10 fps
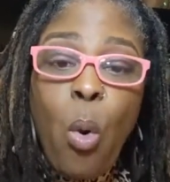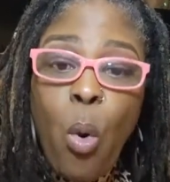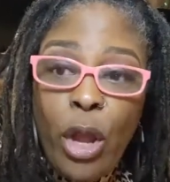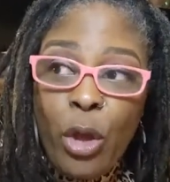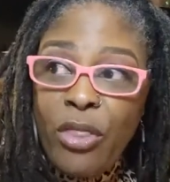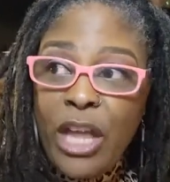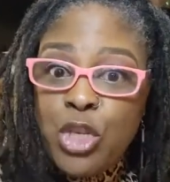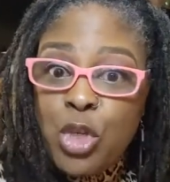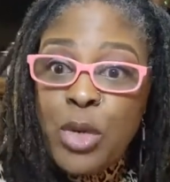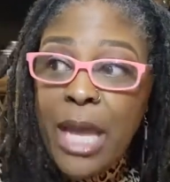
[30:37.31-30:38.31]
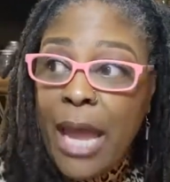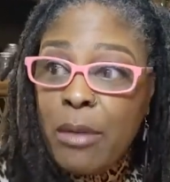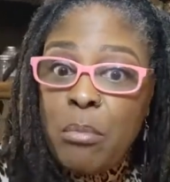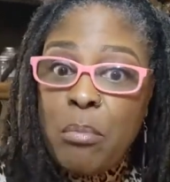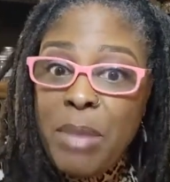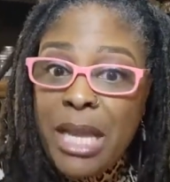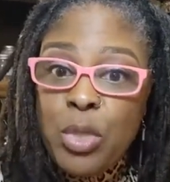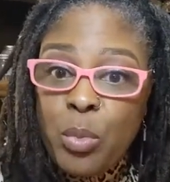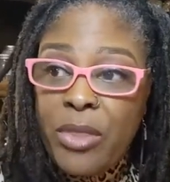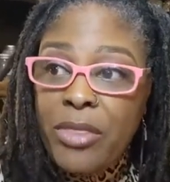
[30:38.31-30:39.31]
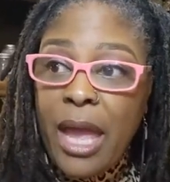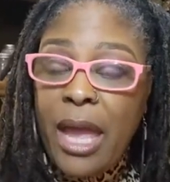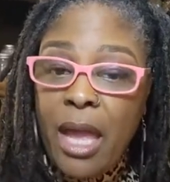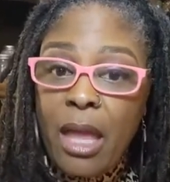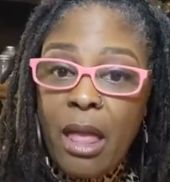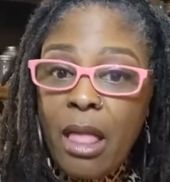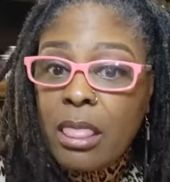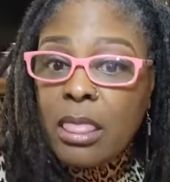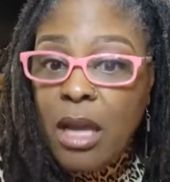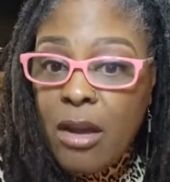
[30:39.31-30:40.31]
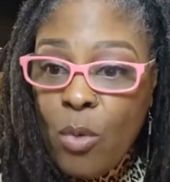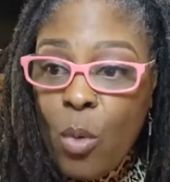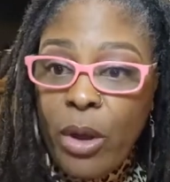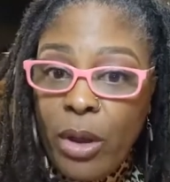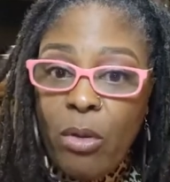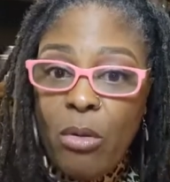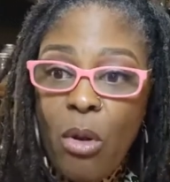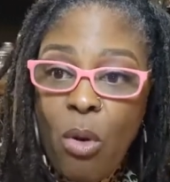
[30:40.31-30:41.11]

oil that you can mix with a love oil,